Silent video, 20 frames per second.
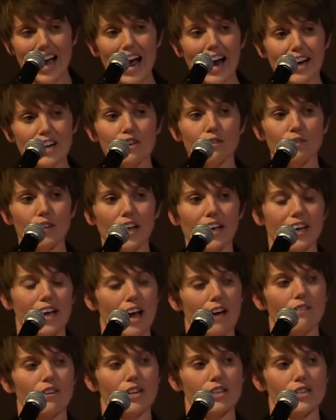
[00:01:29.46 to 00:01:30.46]
kind of like
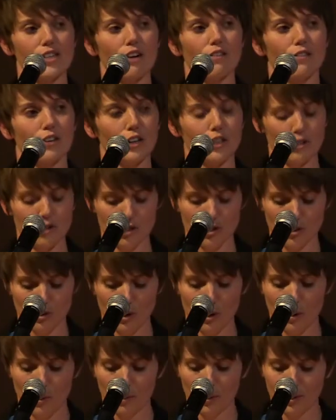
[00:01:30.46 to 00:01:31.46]
having suffered a
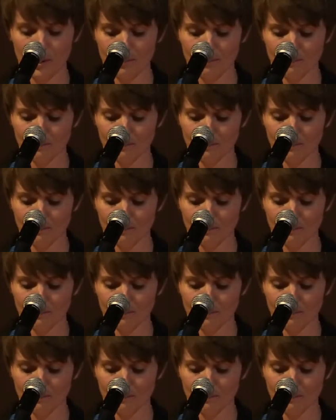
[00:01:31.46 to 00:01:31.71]
stroke.